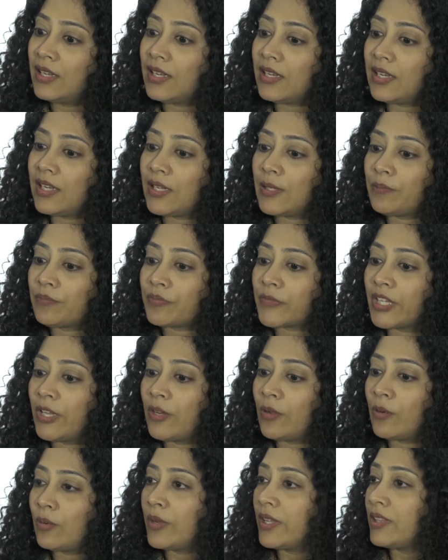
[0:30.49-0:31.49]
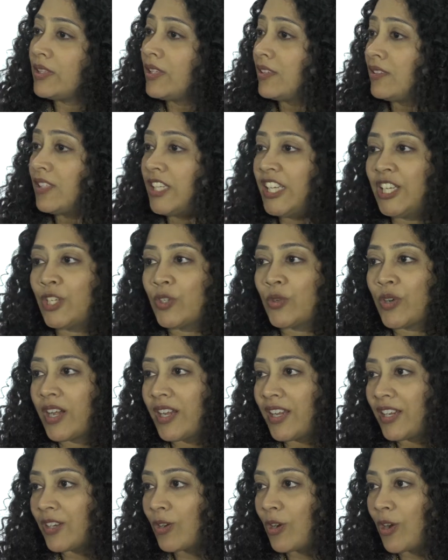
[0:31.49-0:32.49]
um, you know, and then leading to
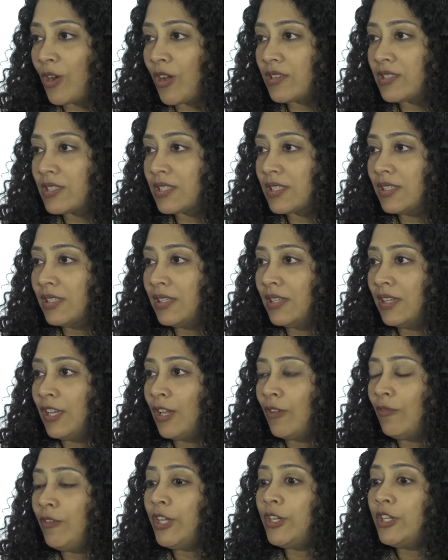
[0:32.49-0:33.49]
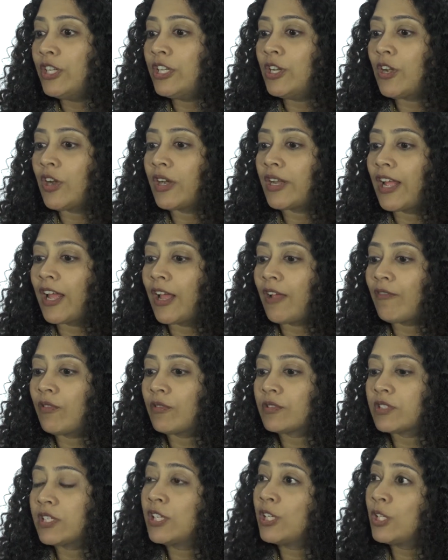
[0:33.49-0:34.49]
higher cost we did not have
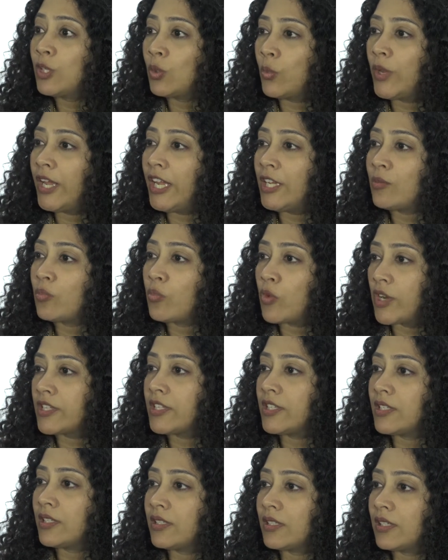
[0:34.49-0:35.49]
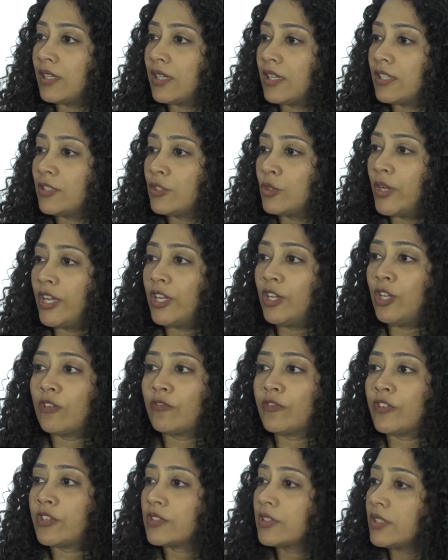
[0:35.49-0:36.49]
a single way to present uh, to any
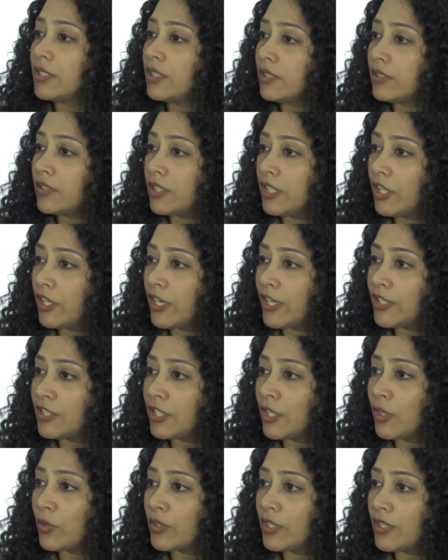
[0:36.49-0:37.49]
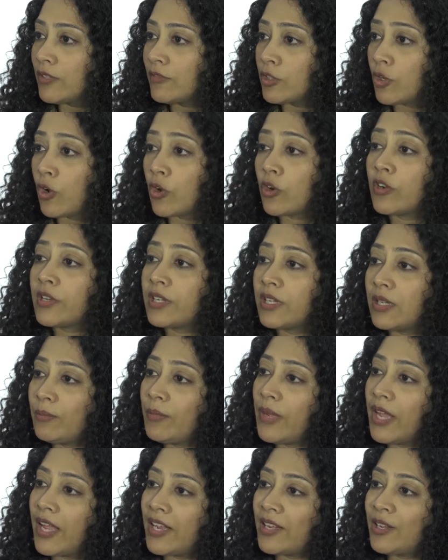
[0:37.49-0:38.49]
of your senior, senior executives or on
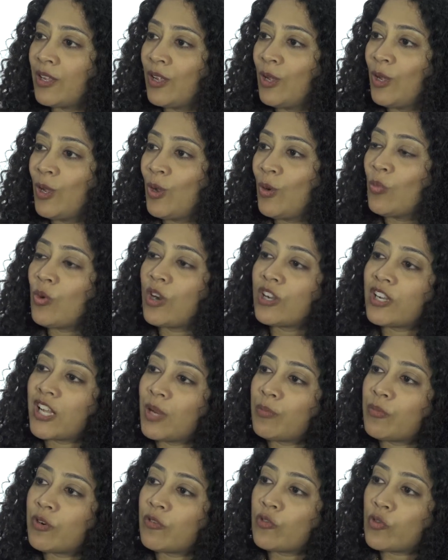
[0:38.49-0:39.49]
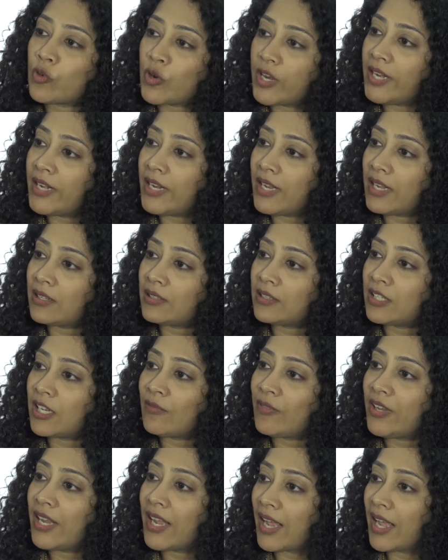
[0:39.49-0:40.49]
demand what type of training
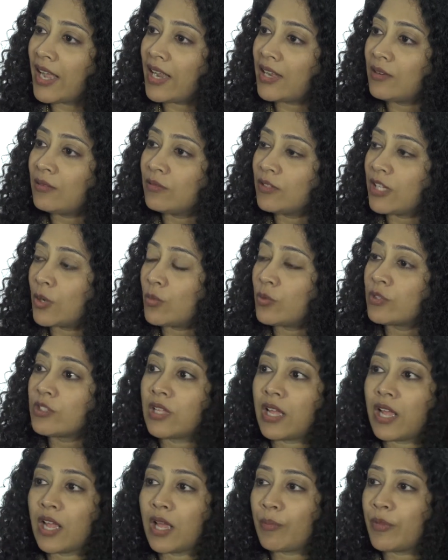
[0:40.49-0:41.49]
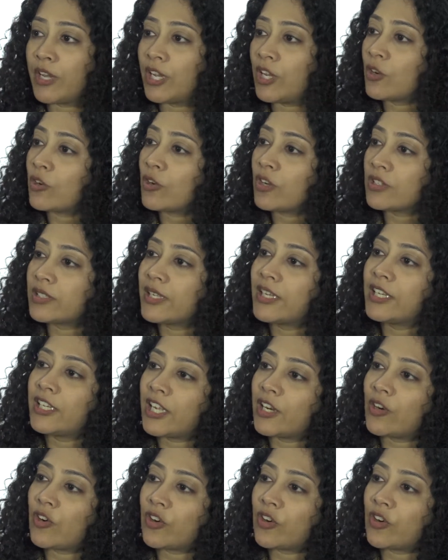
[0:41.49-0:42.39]
that we had that was happening across the entire